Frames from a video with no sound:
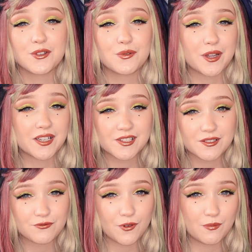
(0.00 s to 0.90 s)
new wigs
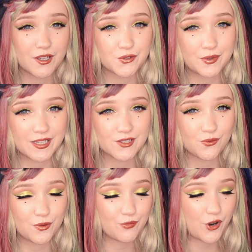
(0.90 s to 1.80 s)
from Lush Wigs,
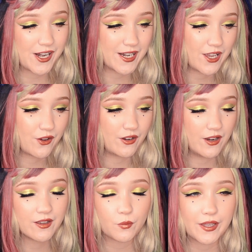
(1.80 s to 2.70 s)
all the bright
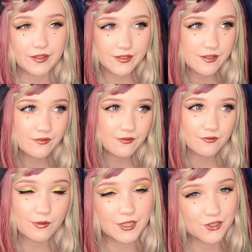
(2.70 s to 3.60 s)
neon wigs
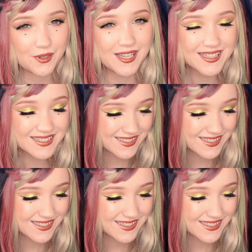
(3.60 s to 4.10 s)
from Lush Wigs.